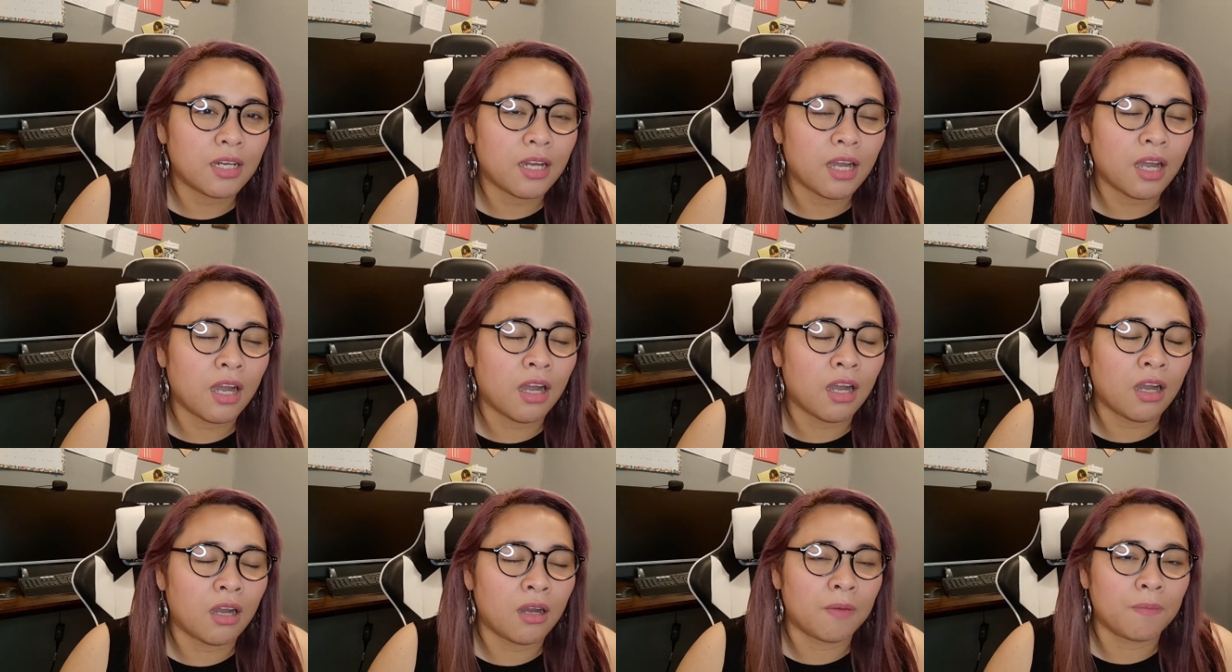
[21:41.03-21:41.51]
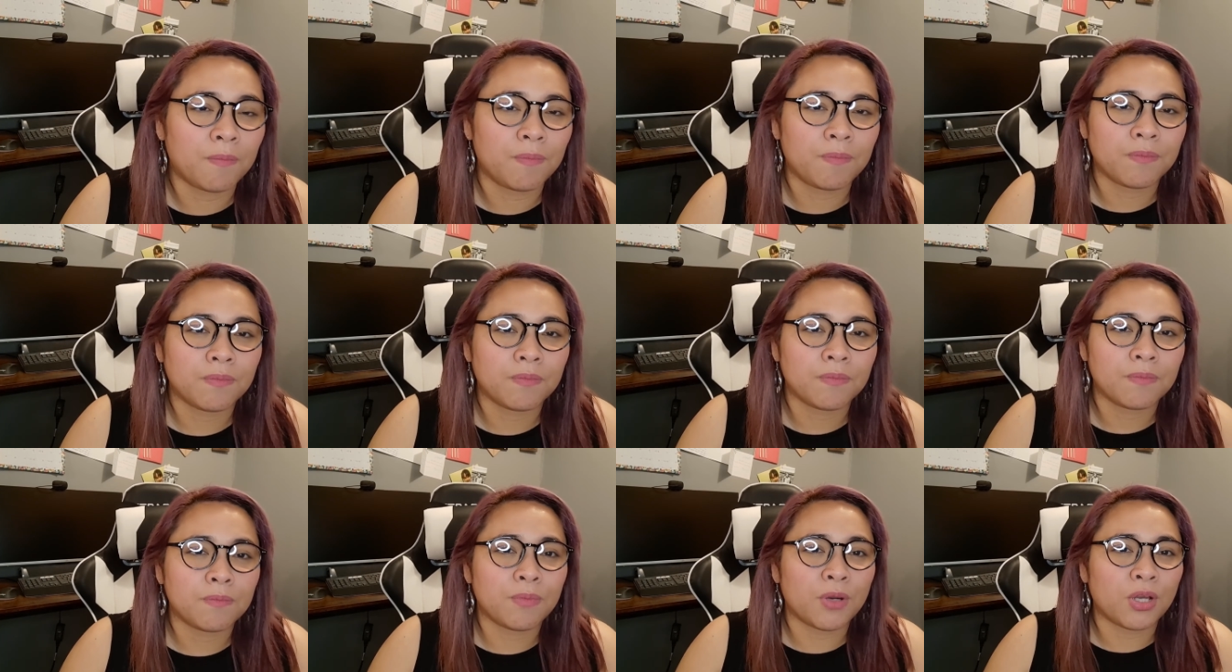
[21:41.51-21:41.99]

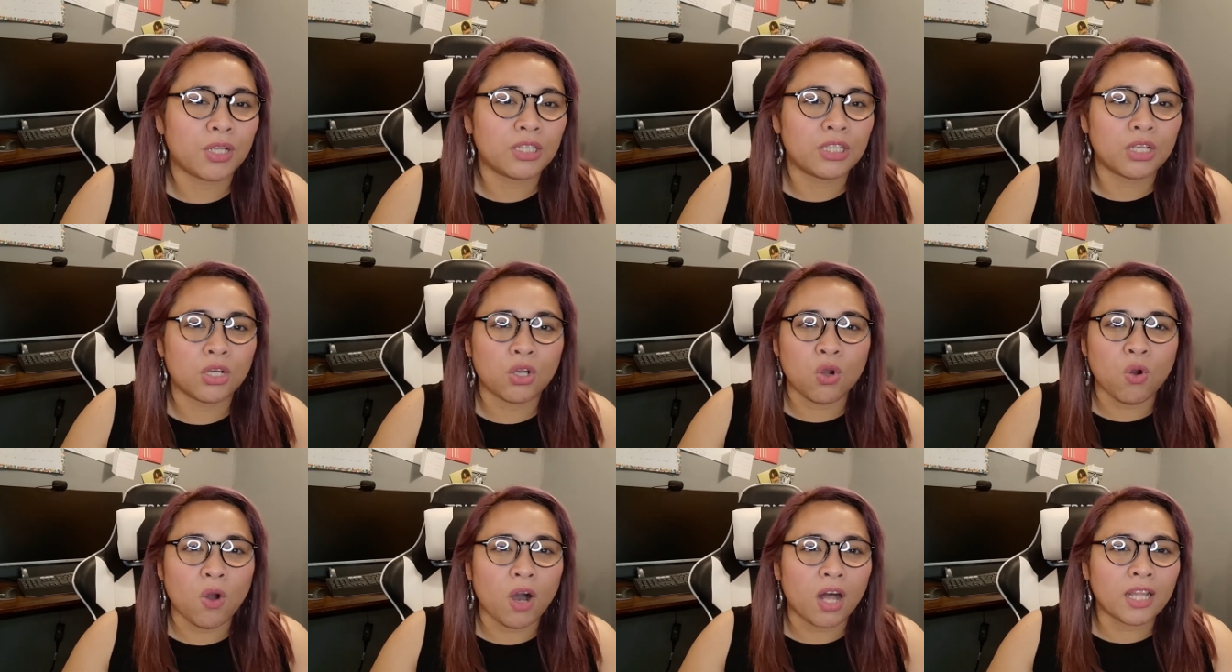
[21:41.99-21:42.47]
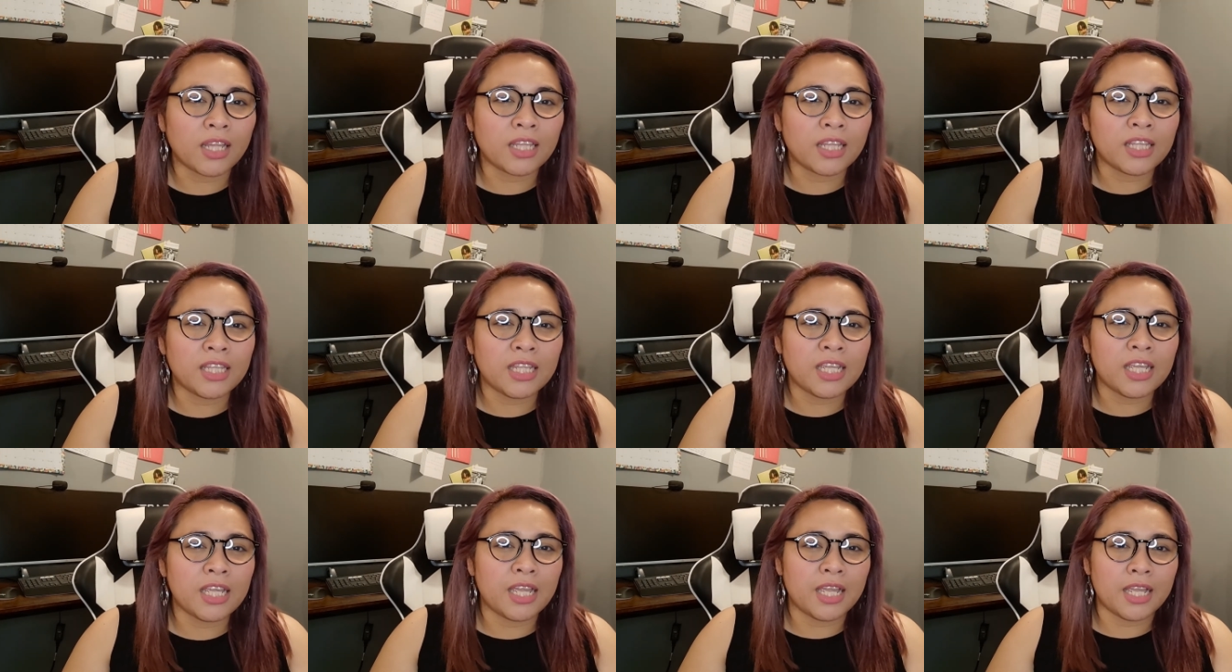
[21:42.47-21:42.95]
Um, but the
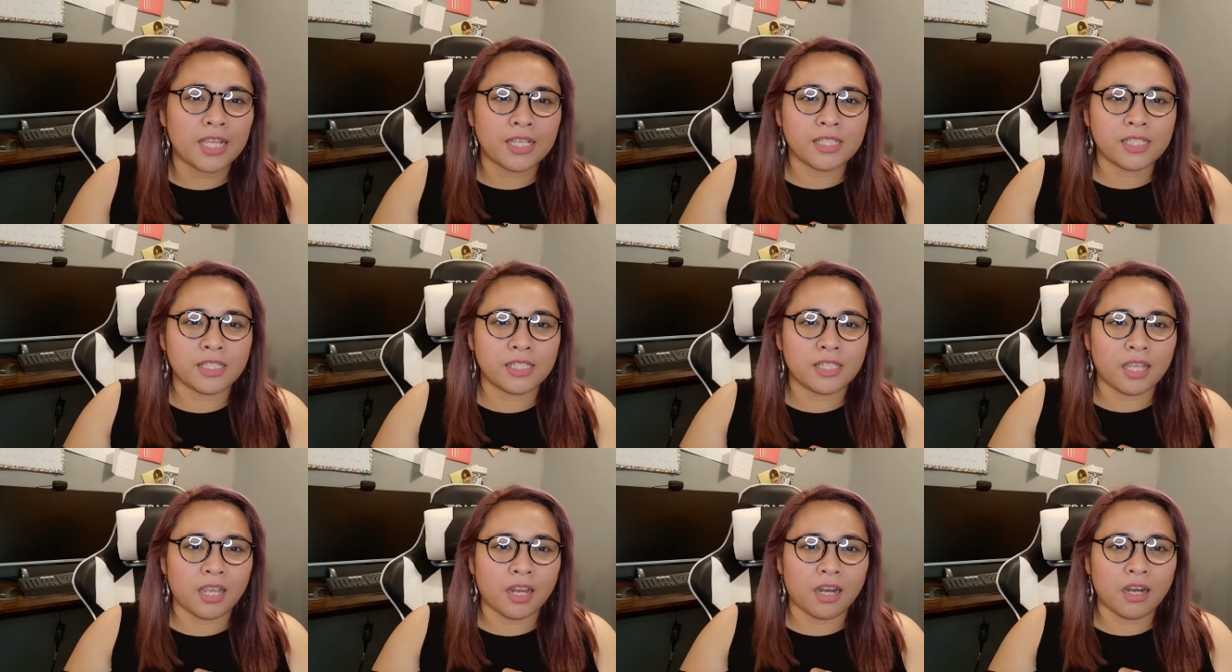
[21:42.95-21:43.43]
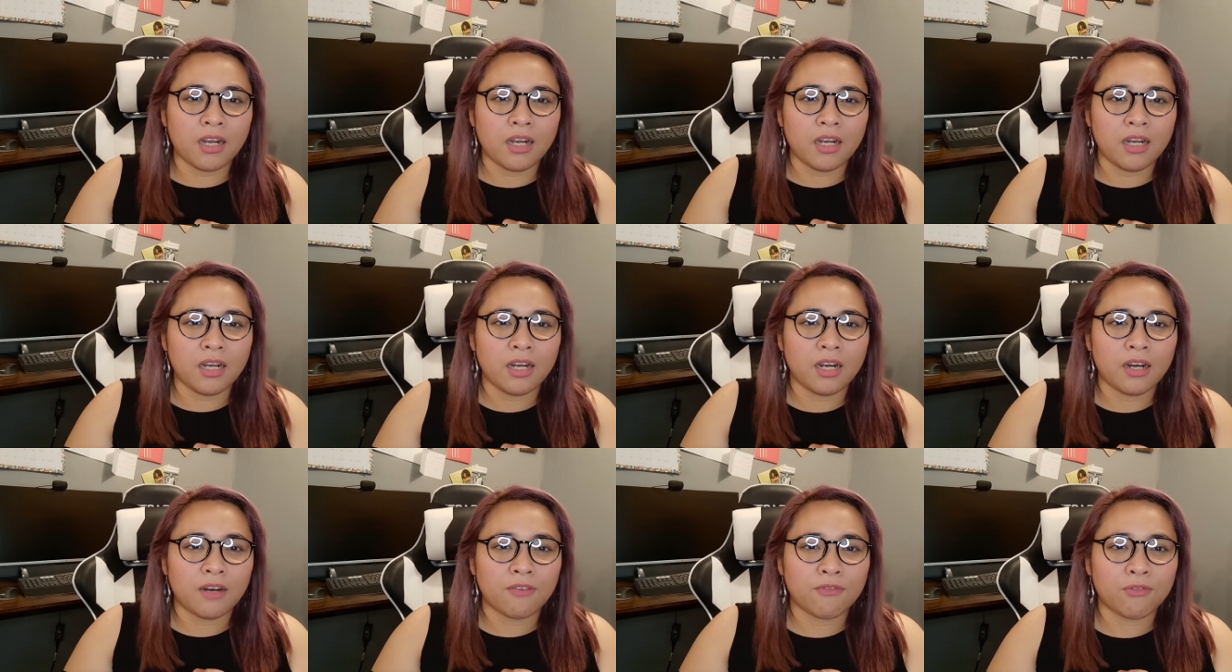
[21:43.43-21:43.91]
quality is there
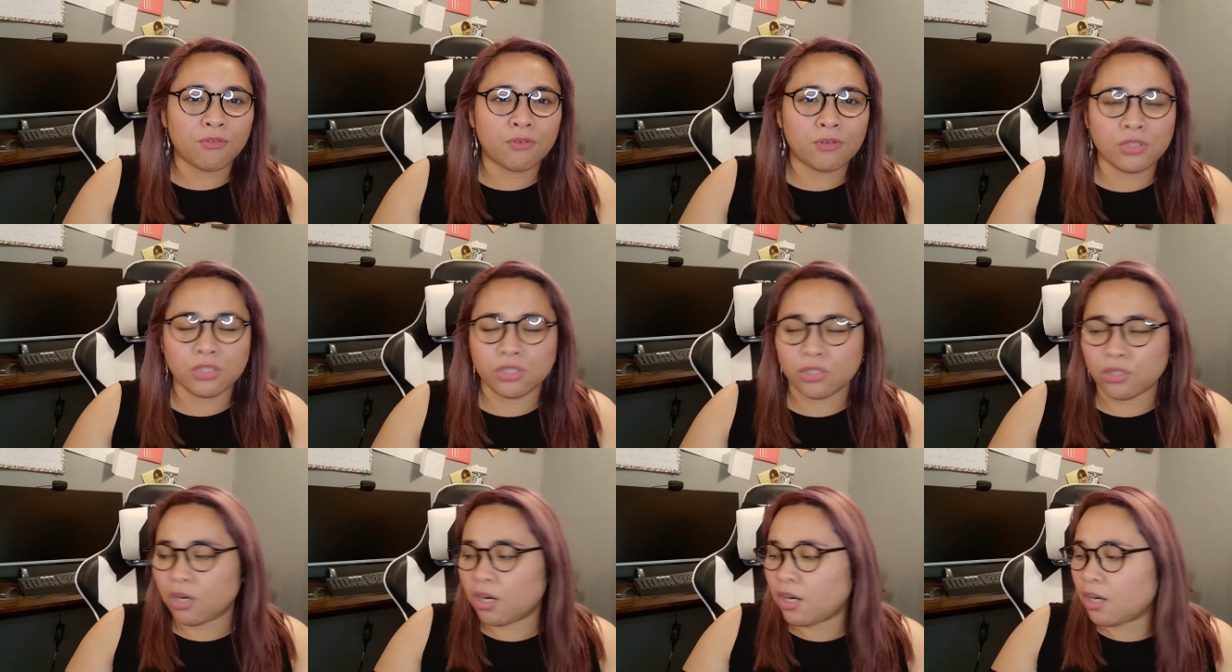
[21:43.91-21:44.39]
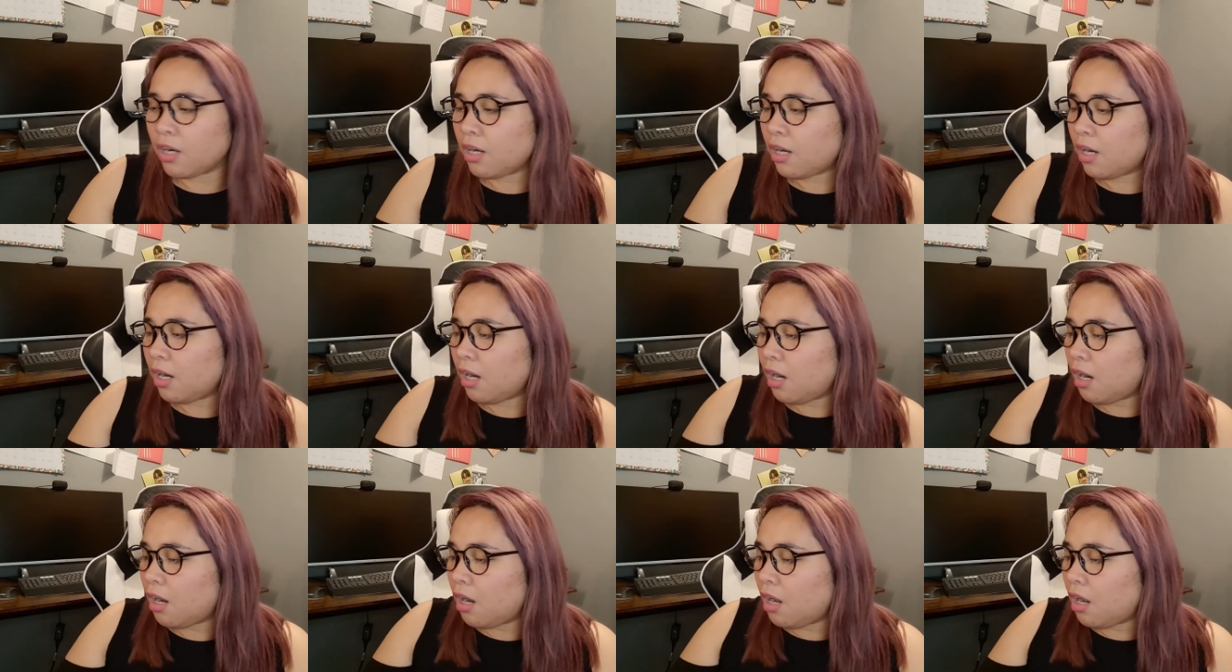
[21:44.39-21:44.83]
for sure.